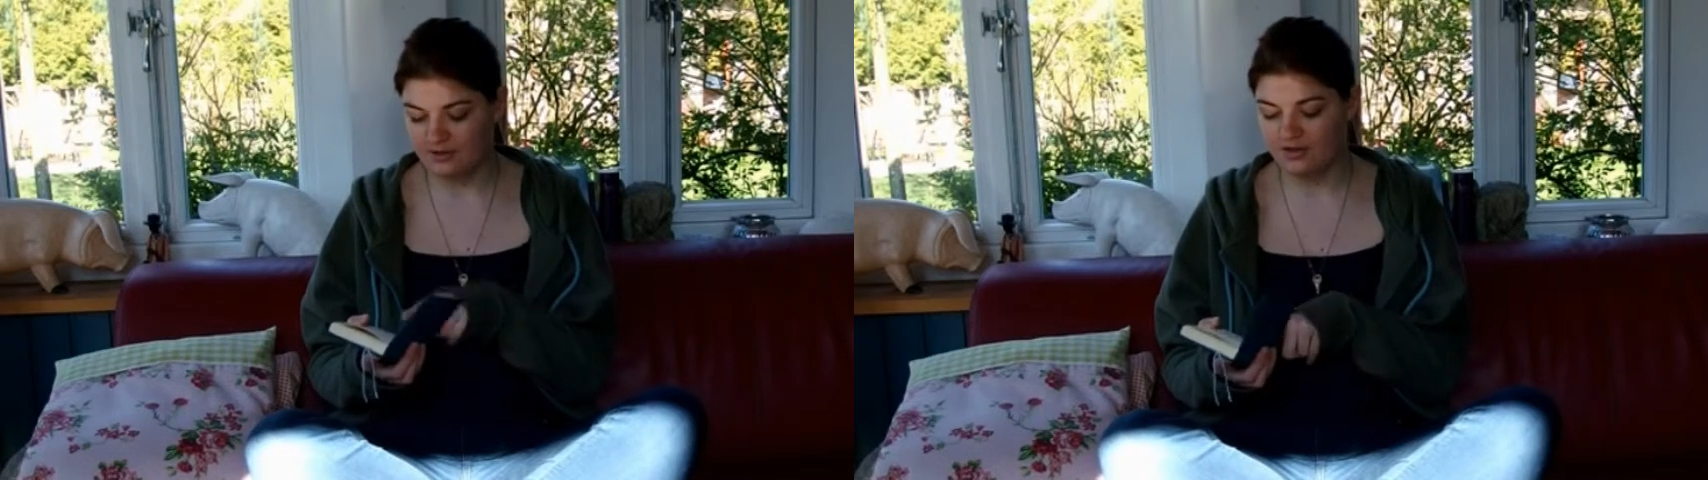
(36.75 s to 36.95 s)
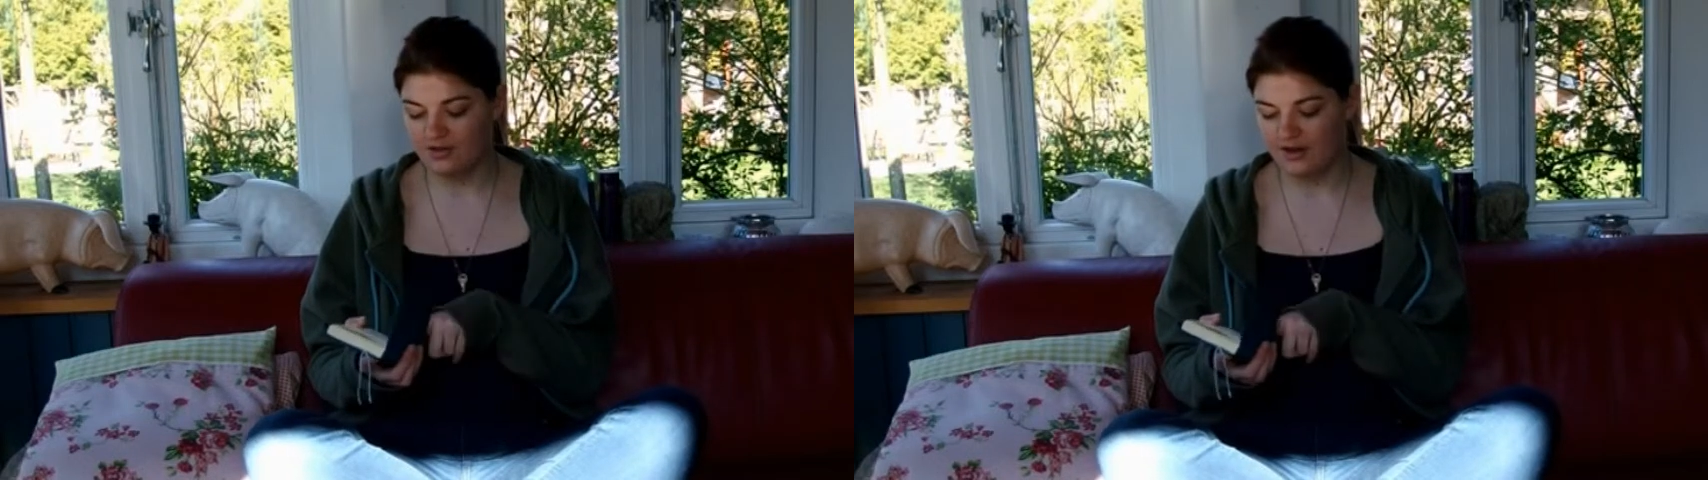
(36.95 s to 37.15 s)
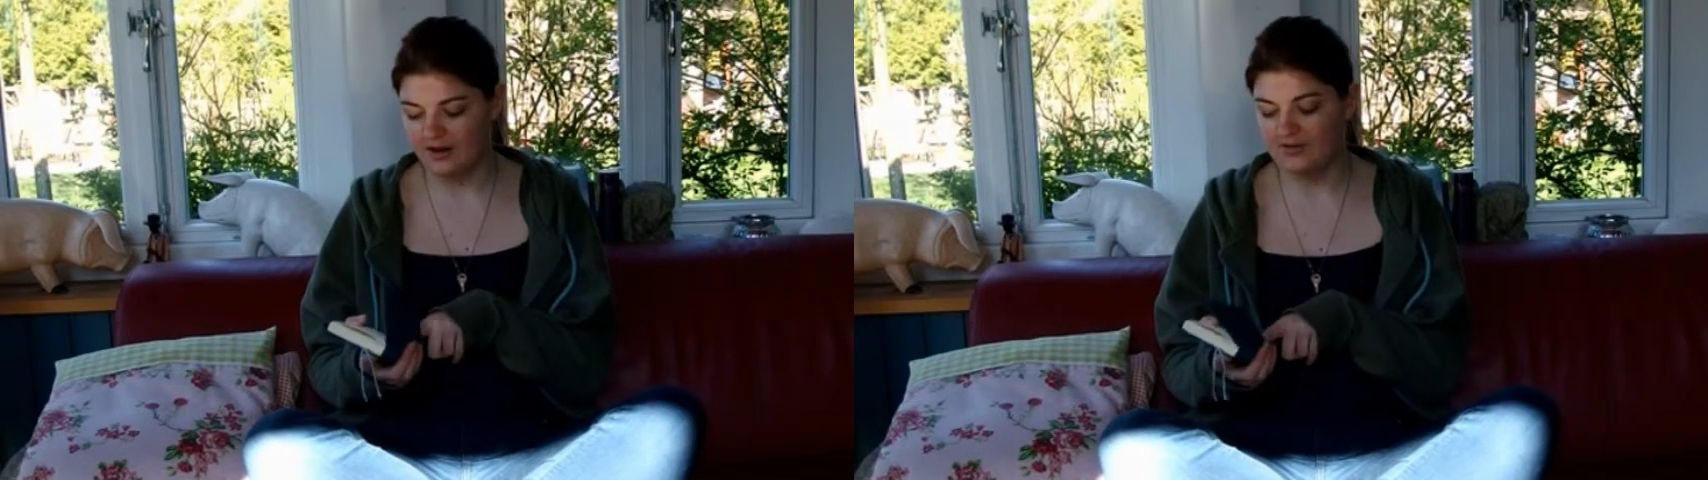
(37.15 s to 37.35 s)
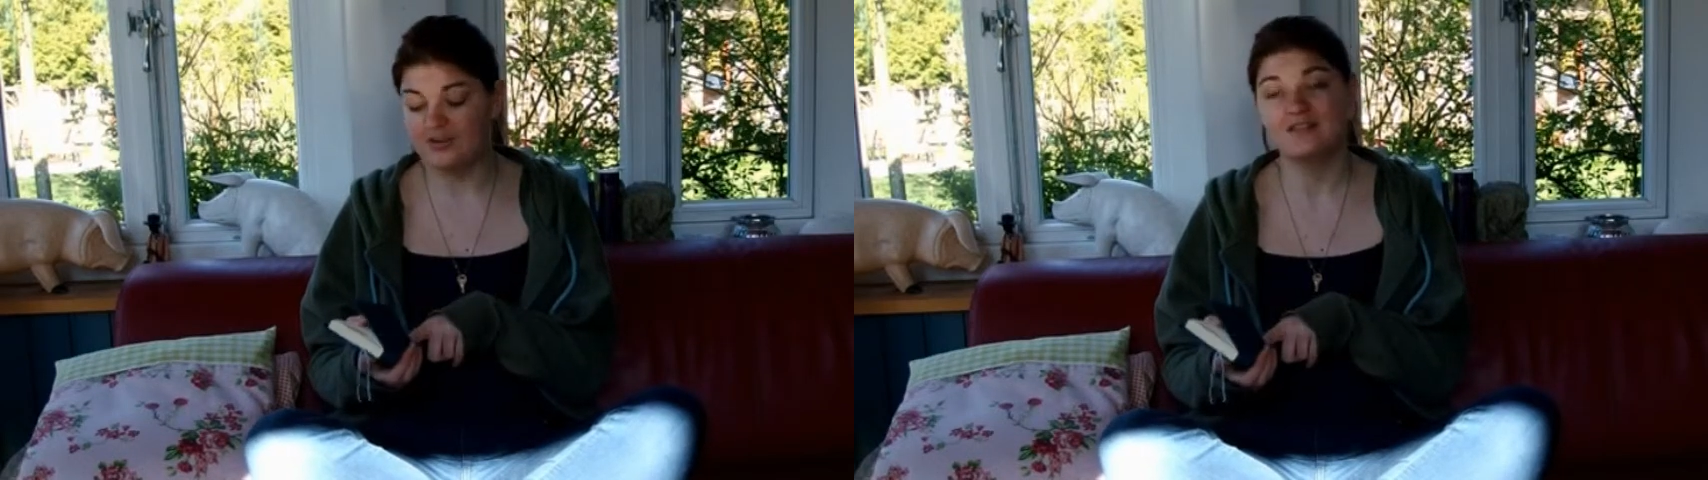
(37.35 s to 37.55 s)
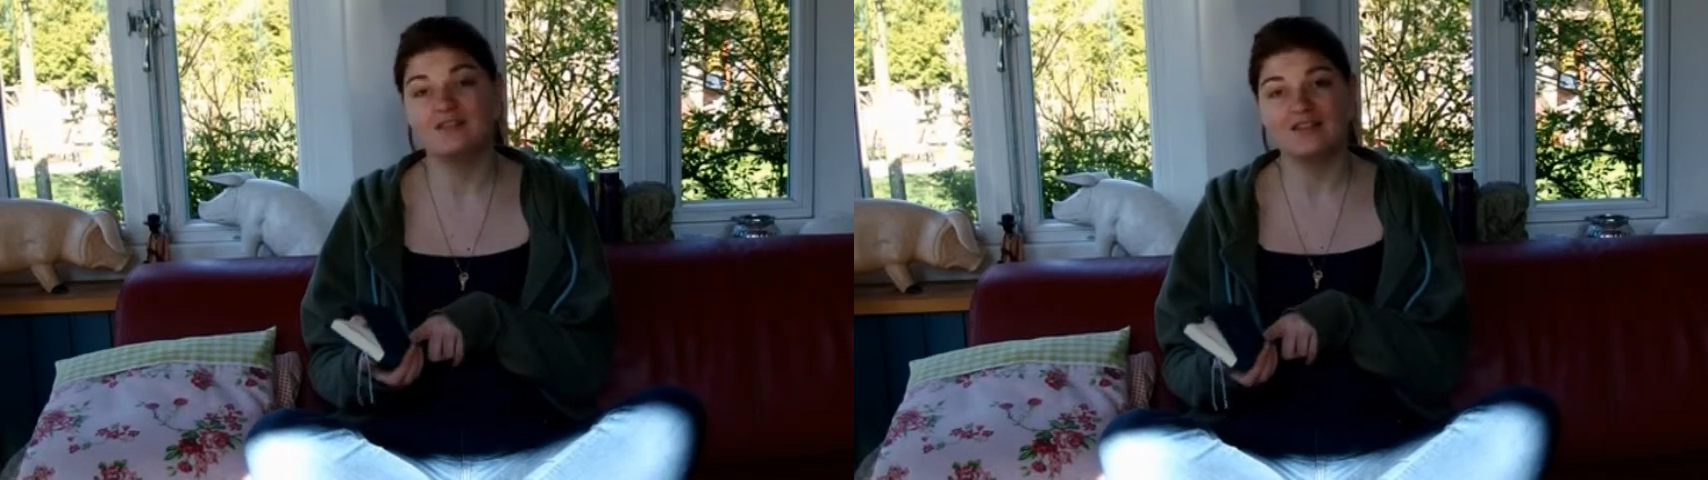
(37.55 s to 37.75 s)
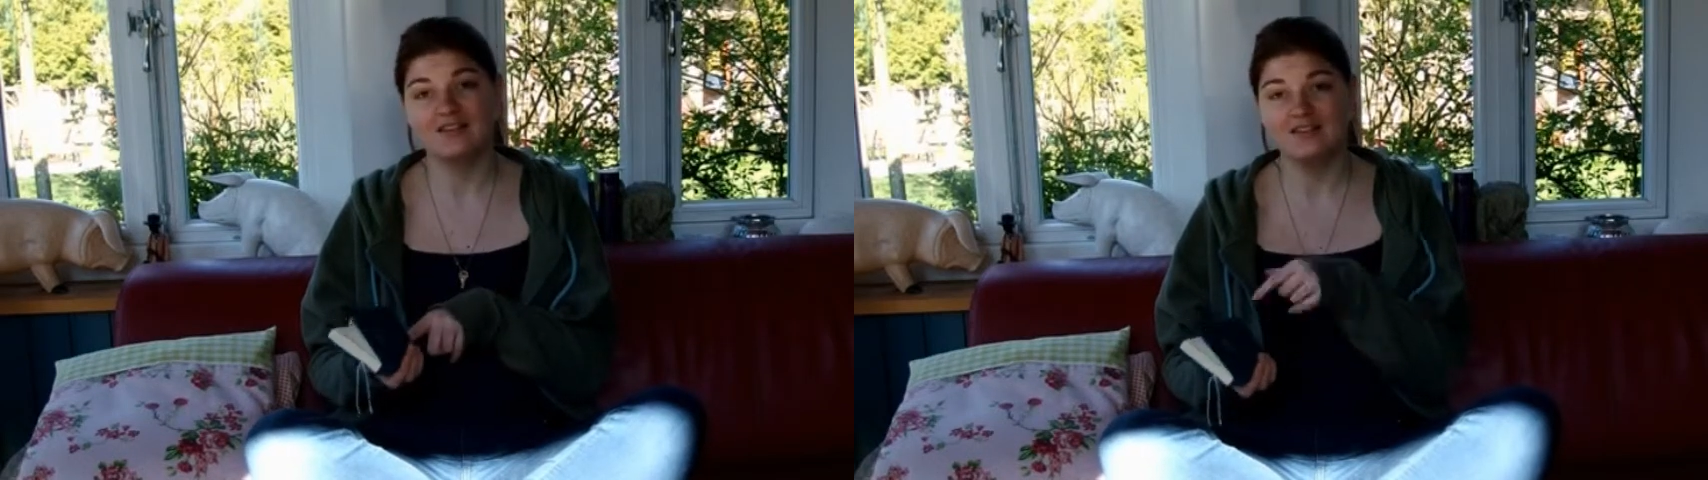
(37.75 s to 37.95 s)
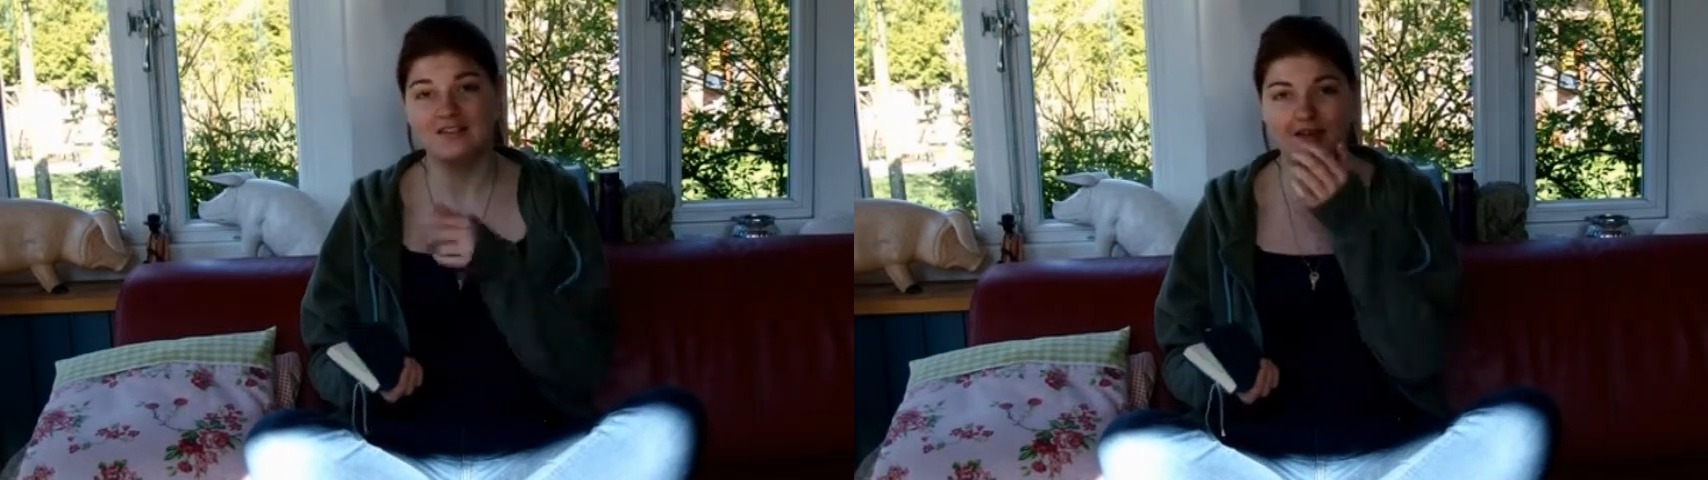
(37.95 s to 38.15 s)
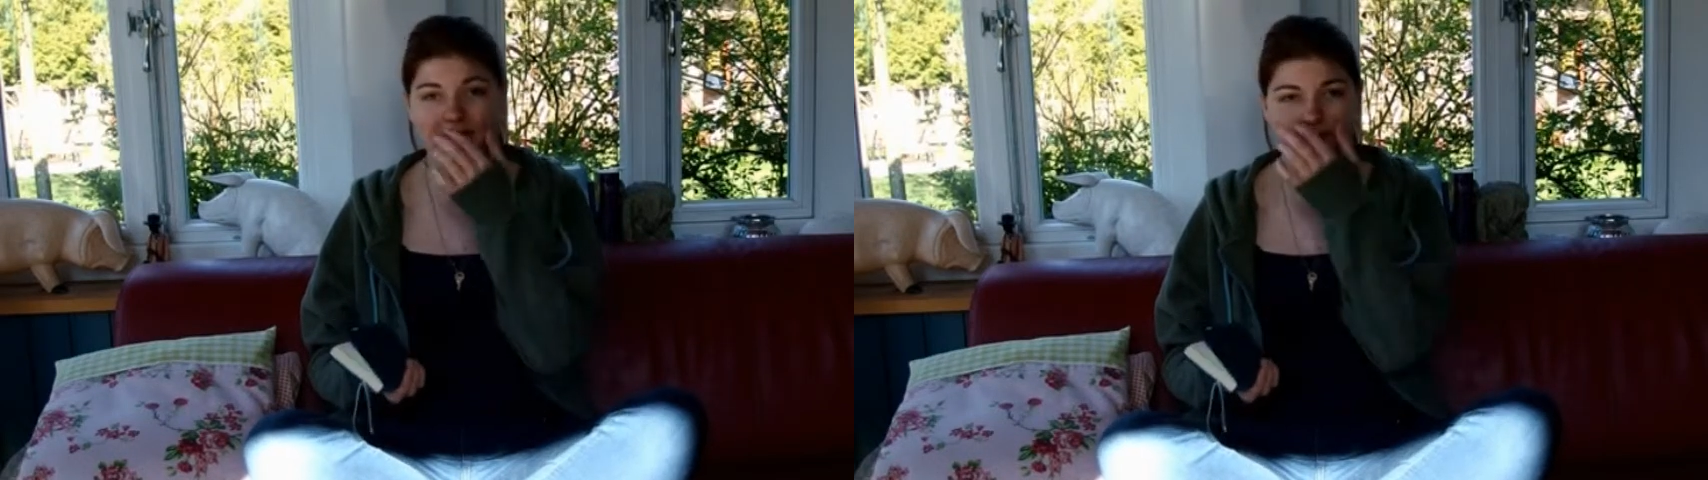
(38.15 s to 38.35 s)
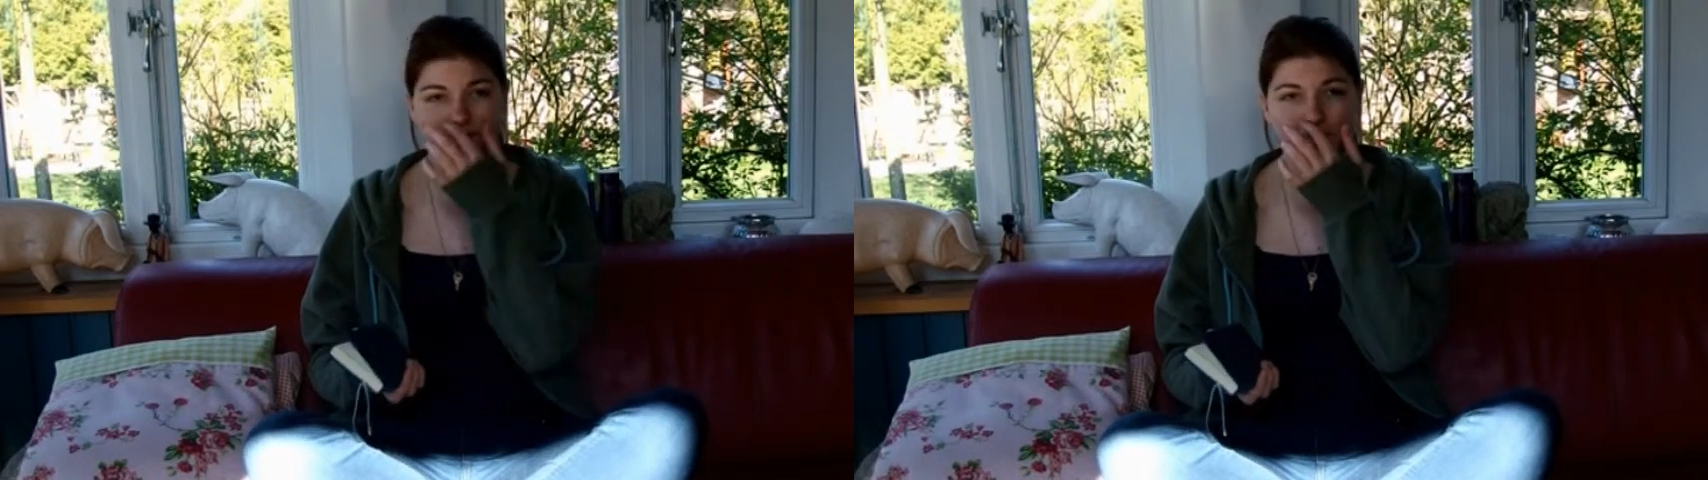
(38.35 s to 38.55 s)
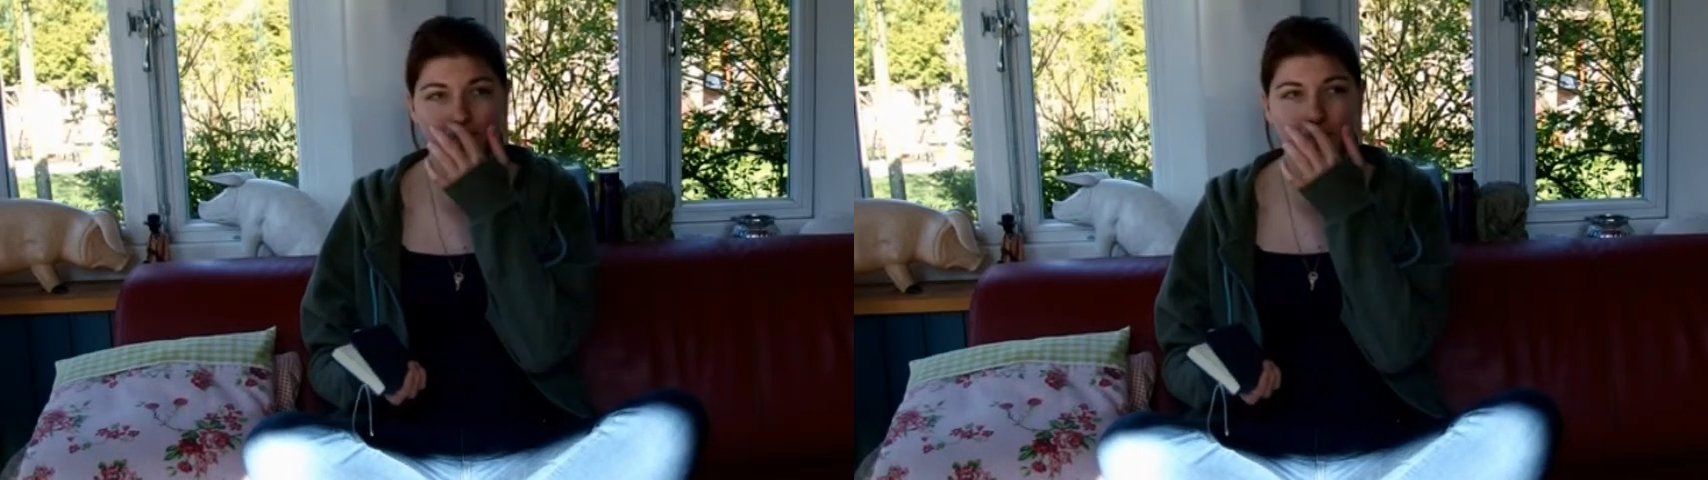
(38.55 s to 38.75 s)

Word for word: 2016.